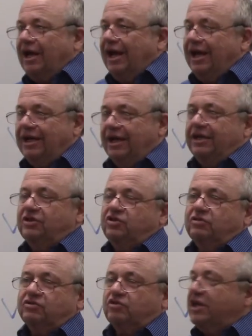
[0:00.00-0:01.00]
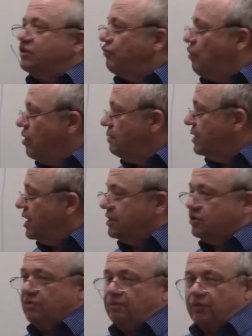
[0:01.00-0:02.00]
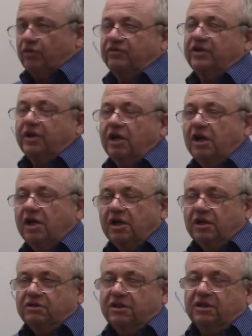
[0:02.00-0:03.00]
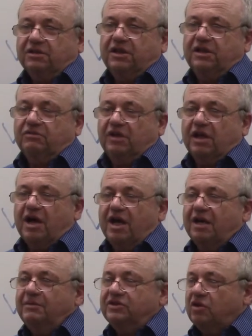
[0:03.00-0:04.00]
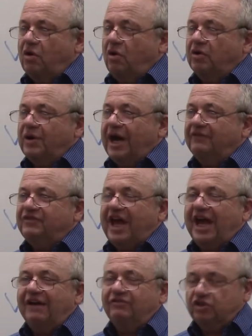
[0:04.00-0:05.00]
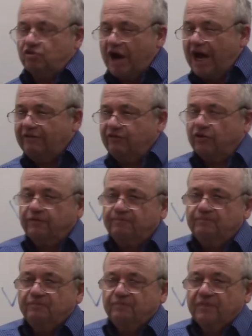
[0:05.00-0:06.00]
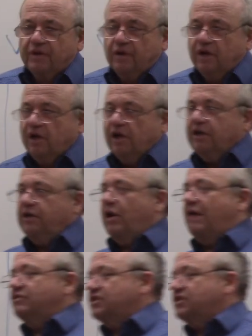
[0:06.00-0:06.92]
transforming, into improving the economy as a whole? You have to have a driver. You have